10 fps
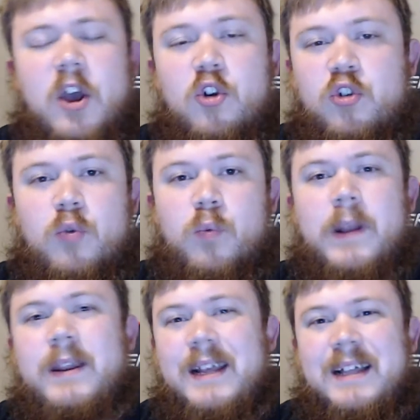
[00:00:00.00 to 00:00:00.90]
to
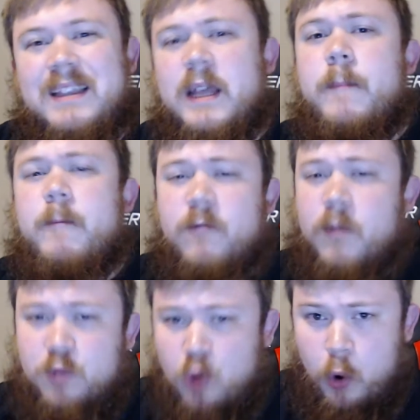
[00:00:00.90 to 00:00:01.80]
rending limb from
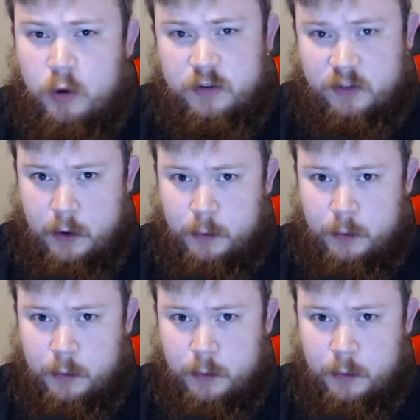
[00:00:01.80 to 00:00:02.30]
torso.